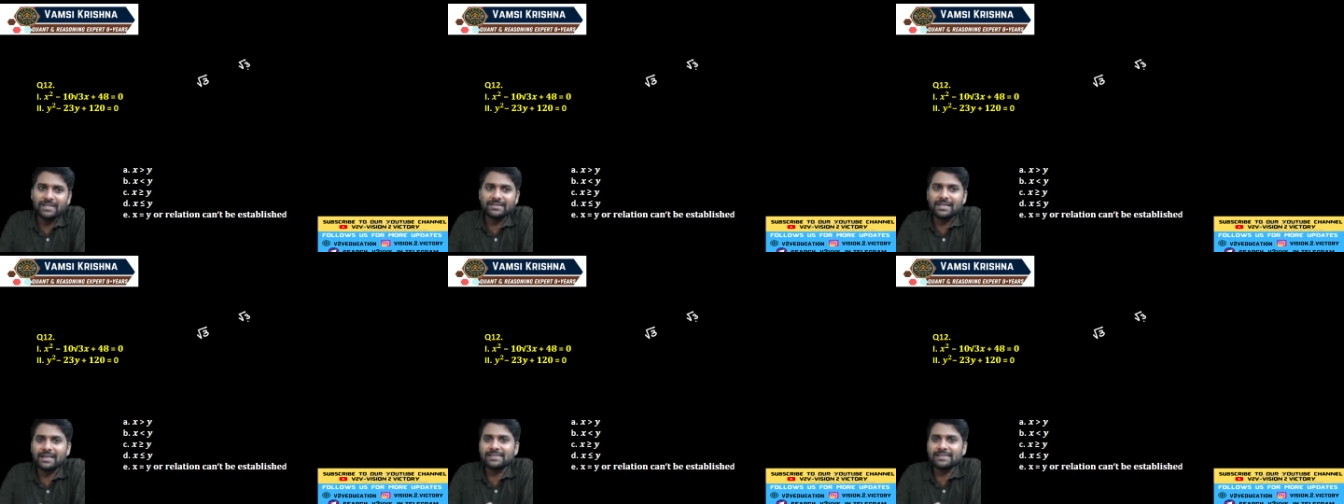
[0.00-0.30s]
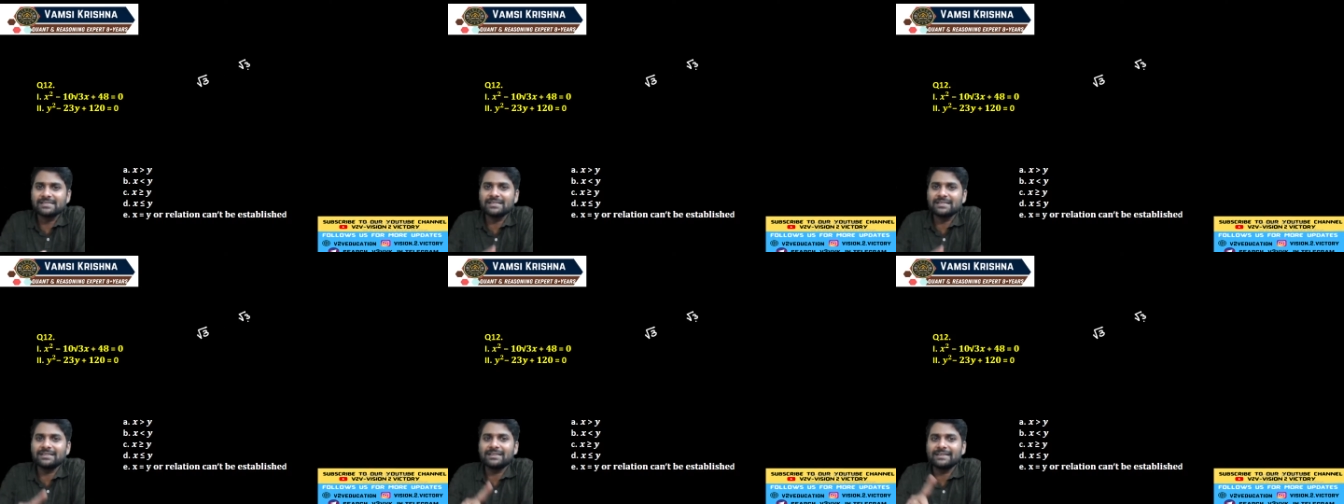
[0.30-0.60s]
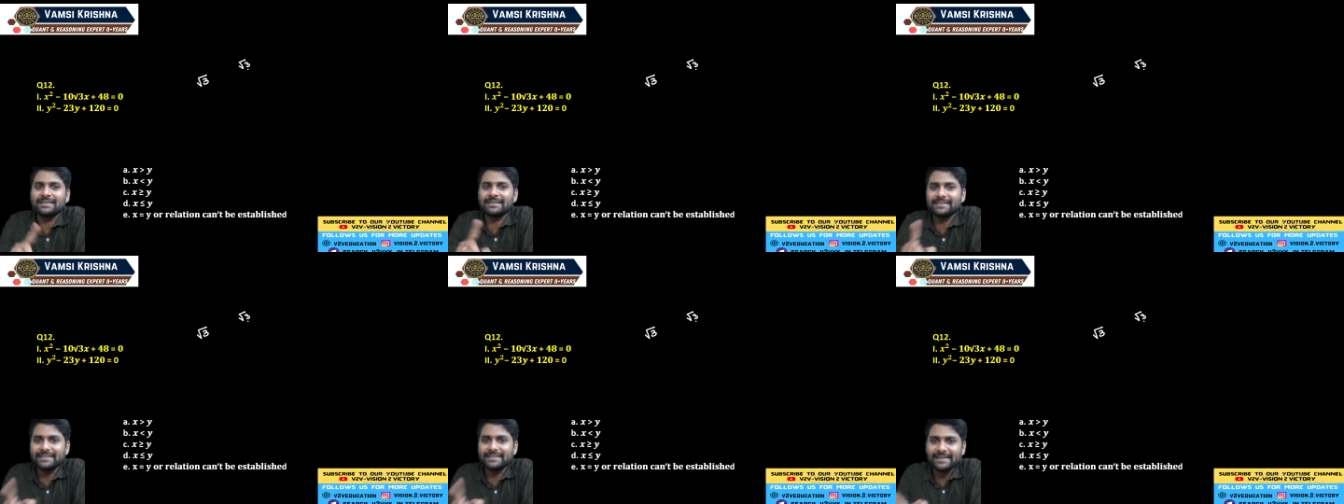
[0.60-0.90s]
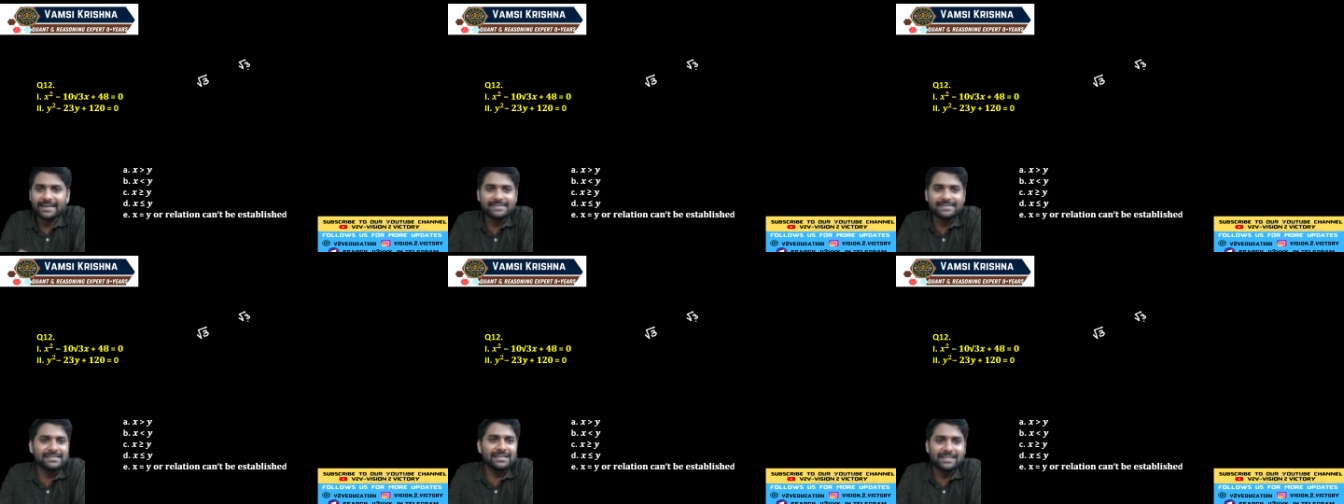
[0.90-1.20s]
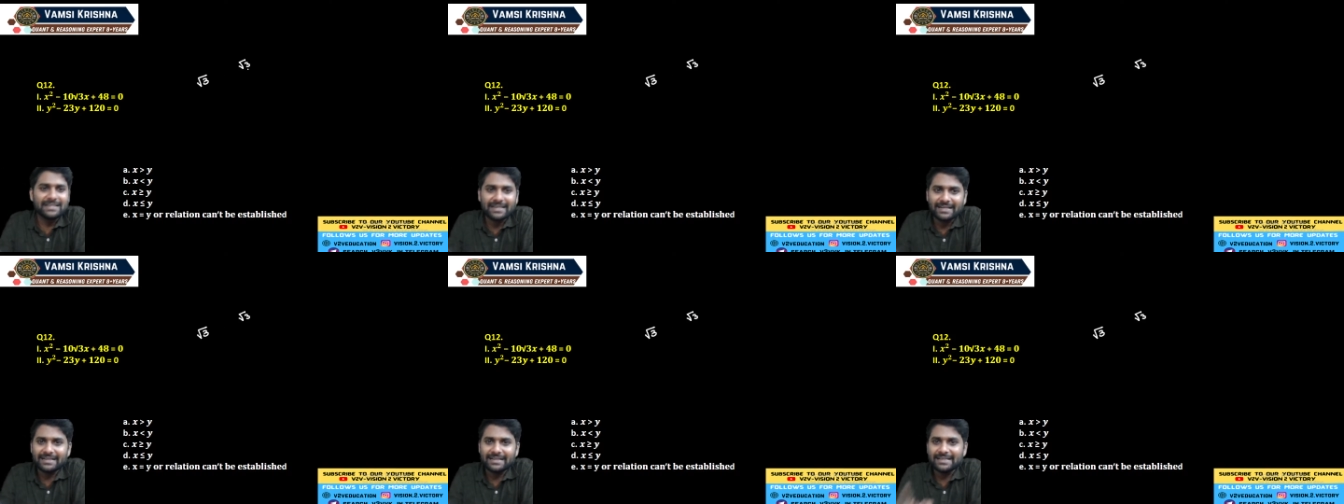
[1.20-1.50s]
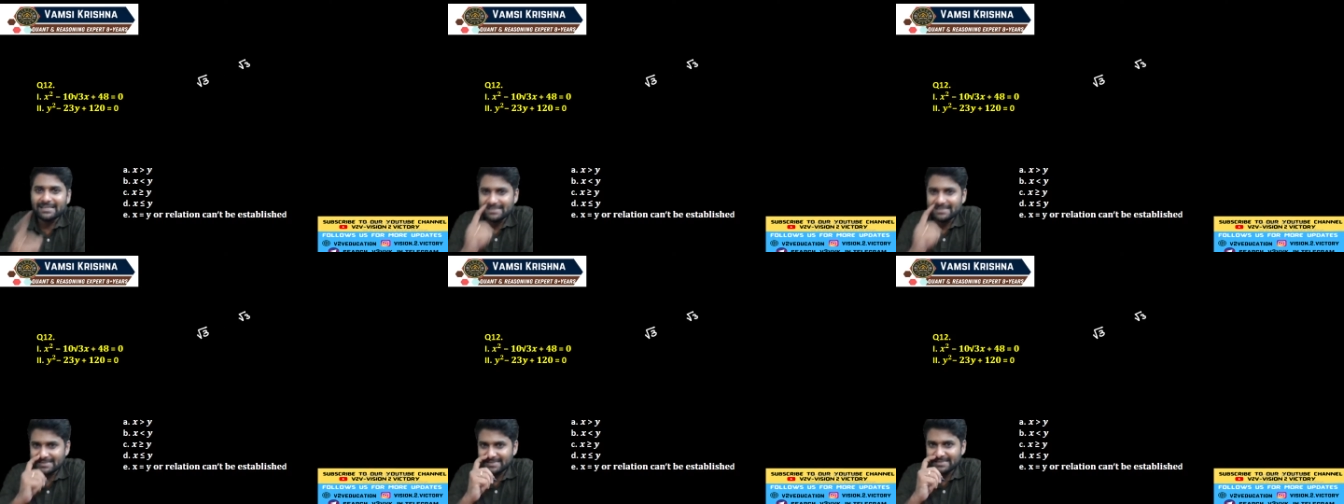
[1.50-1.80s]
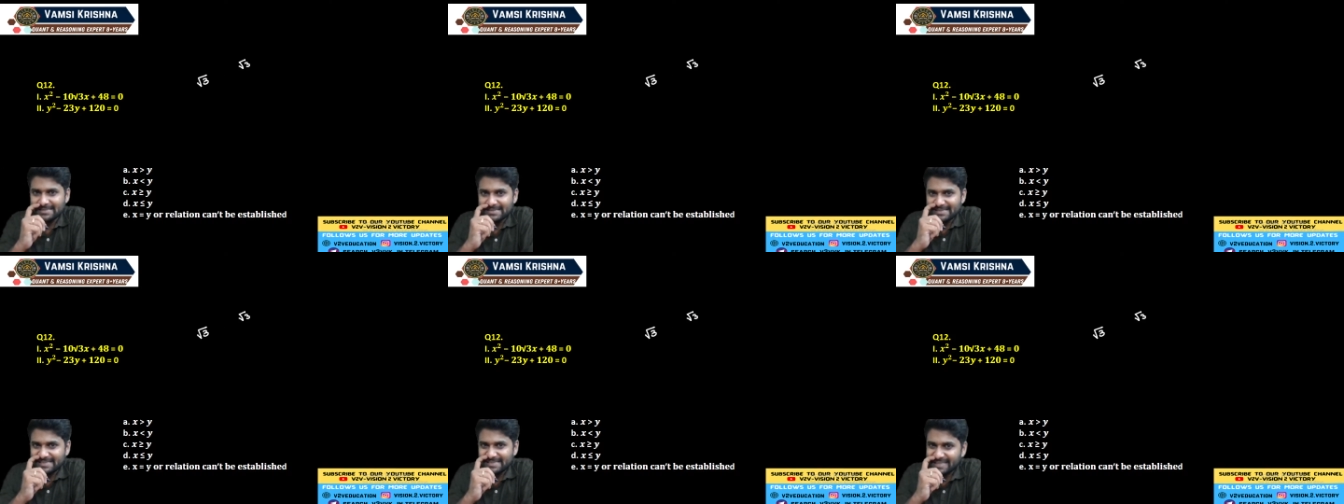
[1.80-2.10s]
the resultant is
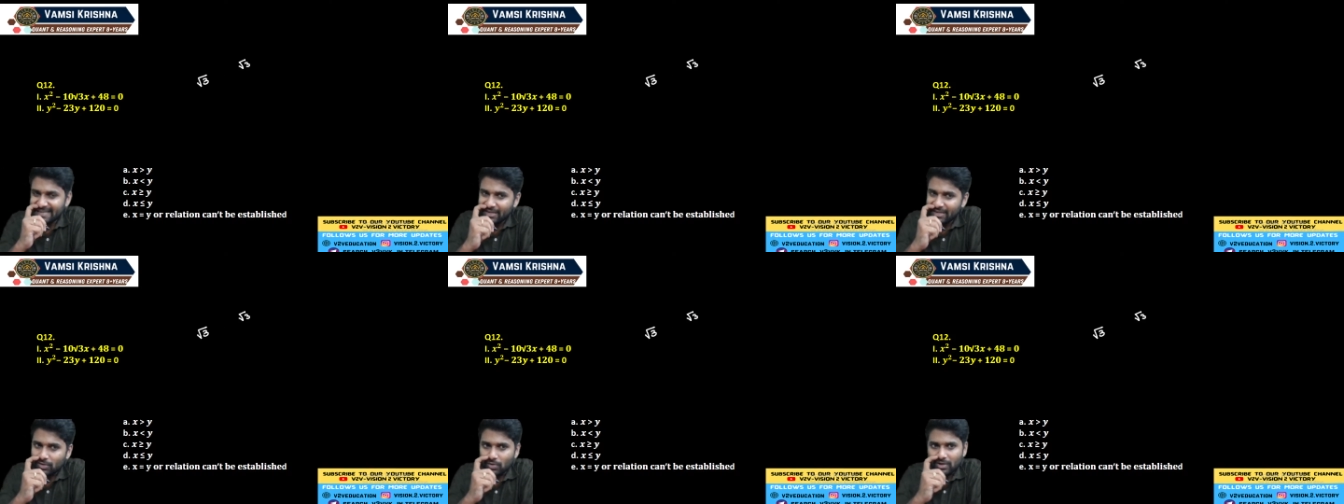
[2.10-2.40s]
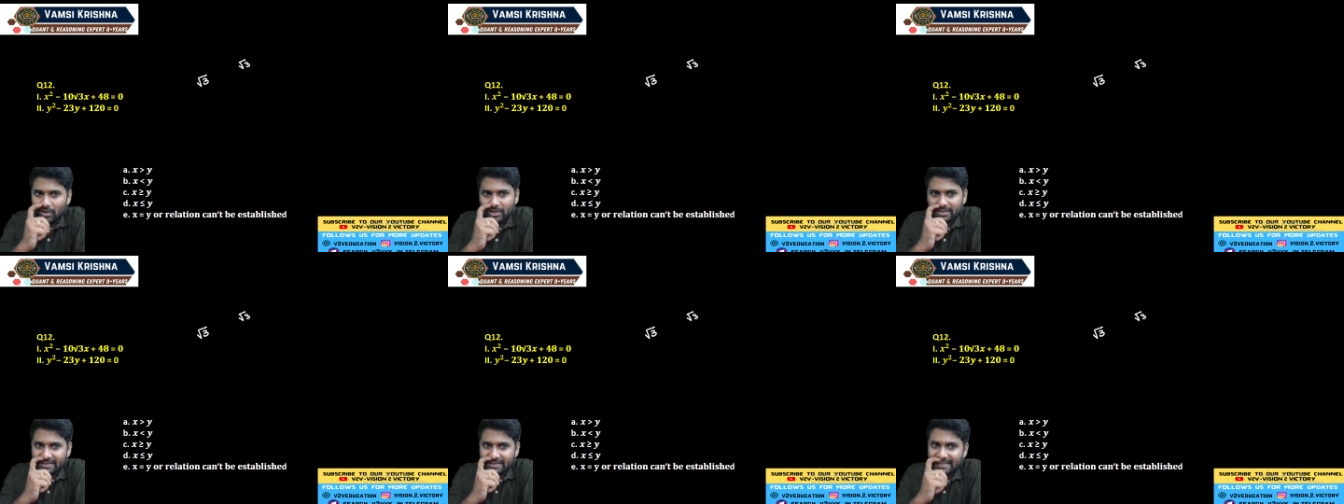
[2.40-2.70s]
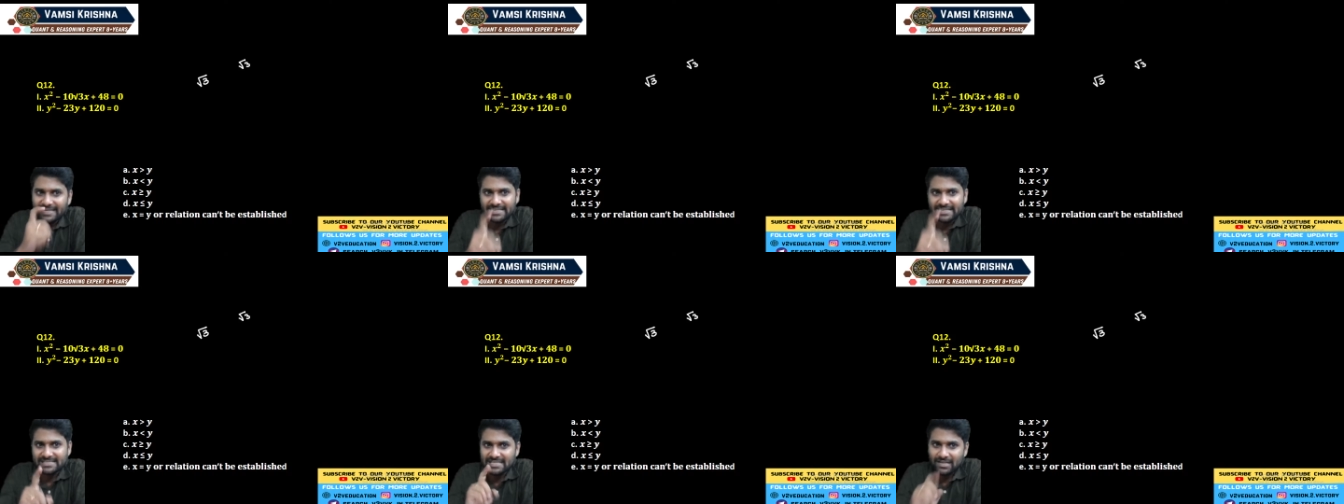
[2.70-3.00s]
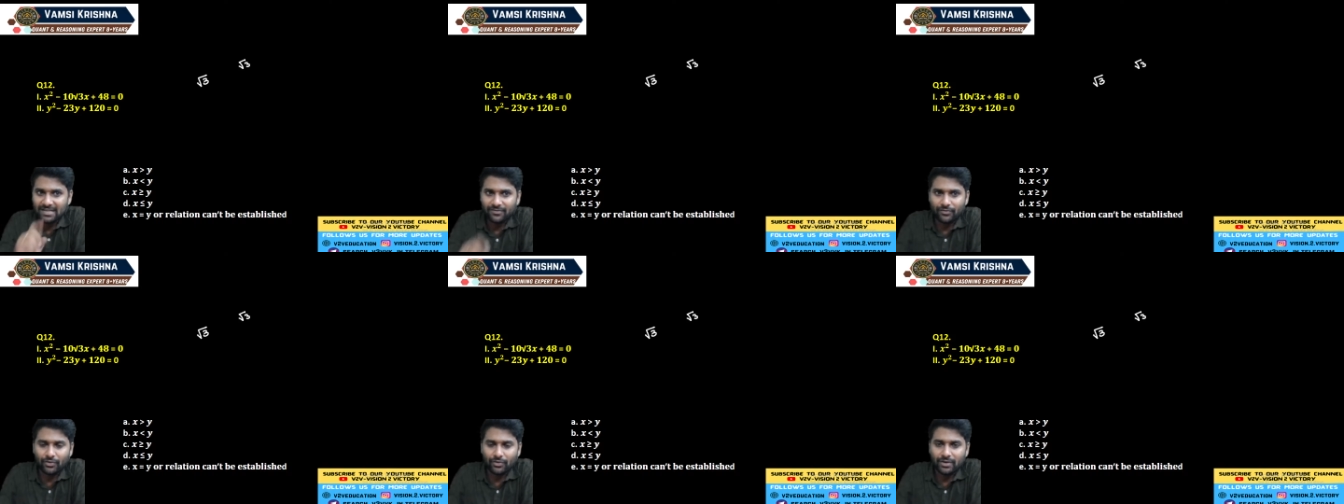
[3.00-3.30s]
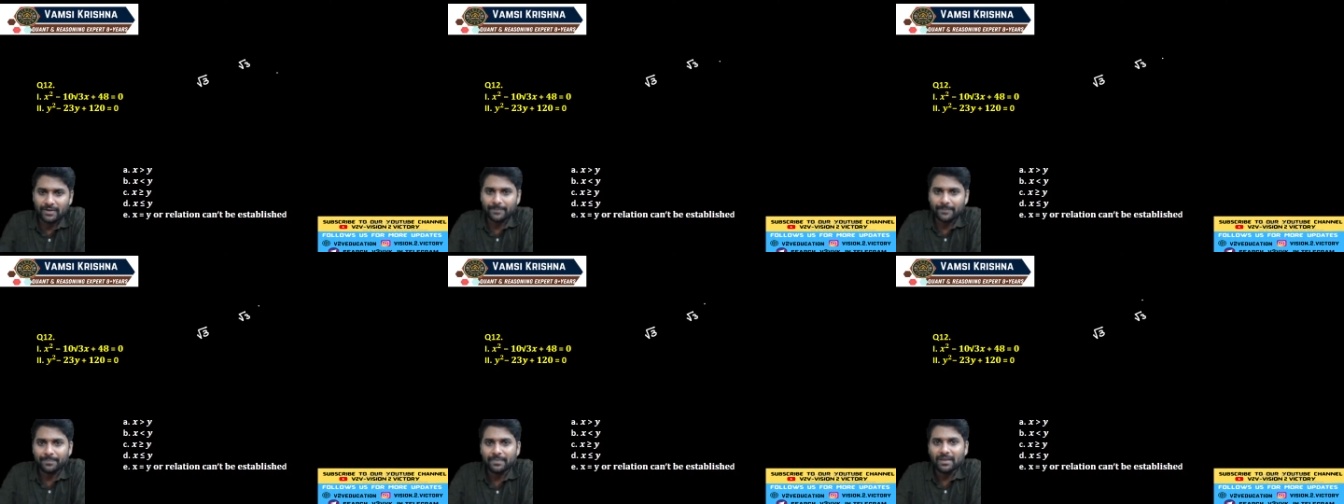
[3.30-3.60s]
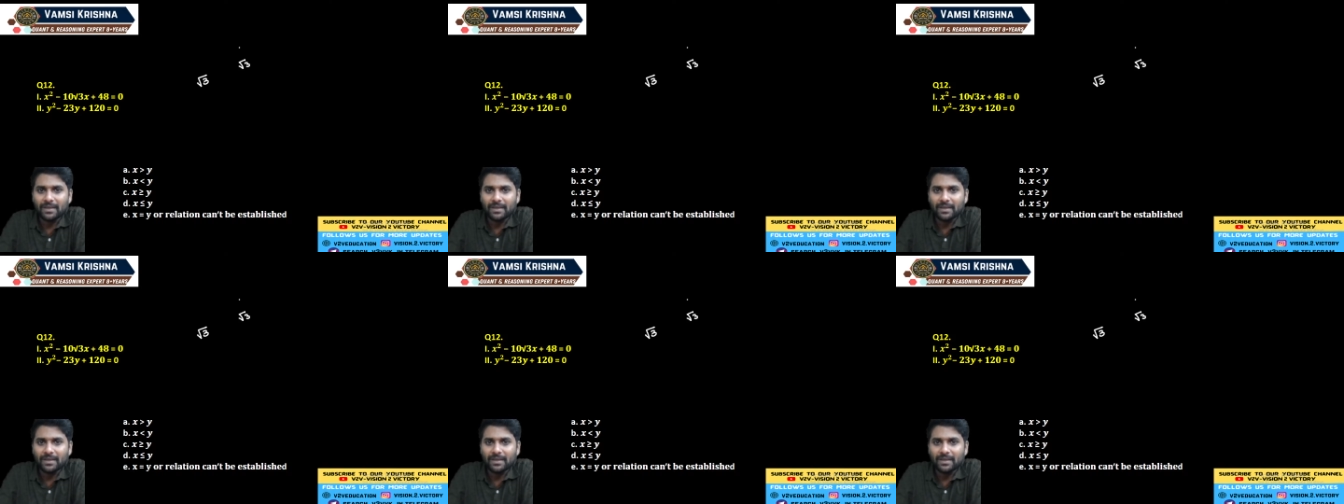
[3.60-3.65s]
3 only, 3 itself only.